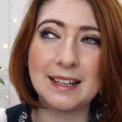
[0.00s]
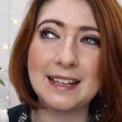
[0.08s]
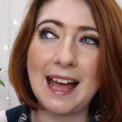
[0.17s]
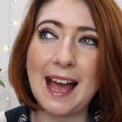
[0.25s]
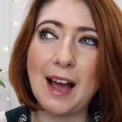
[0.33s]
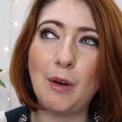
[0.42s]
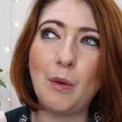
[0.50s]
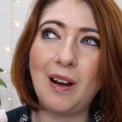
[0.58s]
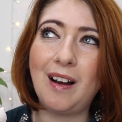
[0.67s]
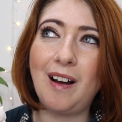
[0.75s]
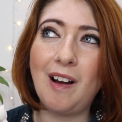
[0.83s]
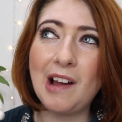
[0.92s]
Now,
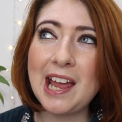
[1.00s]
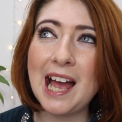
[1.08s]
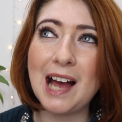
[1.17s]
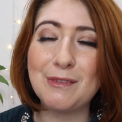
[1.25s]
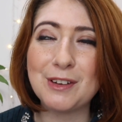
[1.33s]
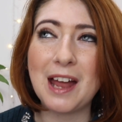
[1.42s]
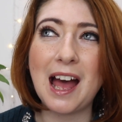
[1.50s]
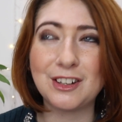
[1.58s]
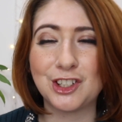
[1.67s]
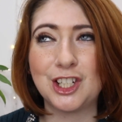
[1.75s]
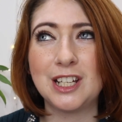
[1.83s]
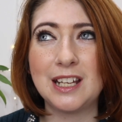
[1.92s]
I haven't
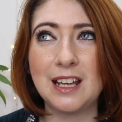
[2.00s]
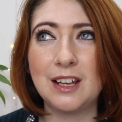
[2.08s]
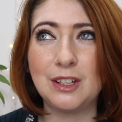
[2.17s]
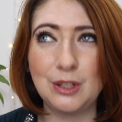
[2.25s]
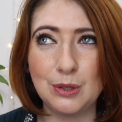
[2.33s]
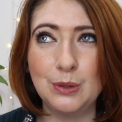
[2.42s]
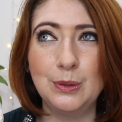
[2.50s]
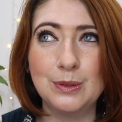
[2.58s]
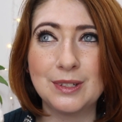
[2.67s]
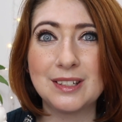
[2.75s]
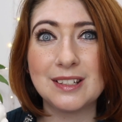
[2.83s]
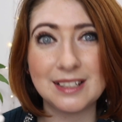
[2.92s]
actually
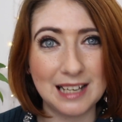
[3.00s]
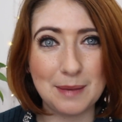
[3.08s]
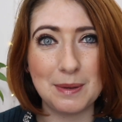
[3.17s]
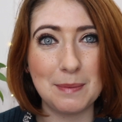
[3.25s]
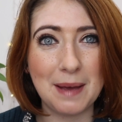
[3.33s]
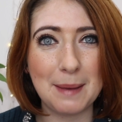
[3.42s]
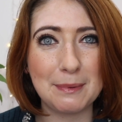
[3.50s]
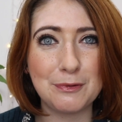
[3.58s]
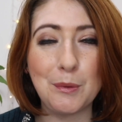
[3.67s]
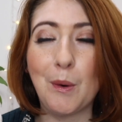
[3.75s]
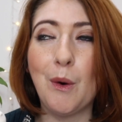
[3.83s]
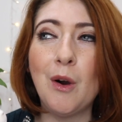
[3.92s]
used Sleepy Bear
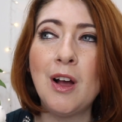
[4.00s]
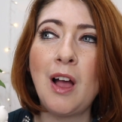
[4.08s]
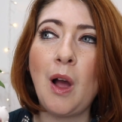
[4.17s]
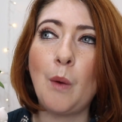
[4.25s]
before,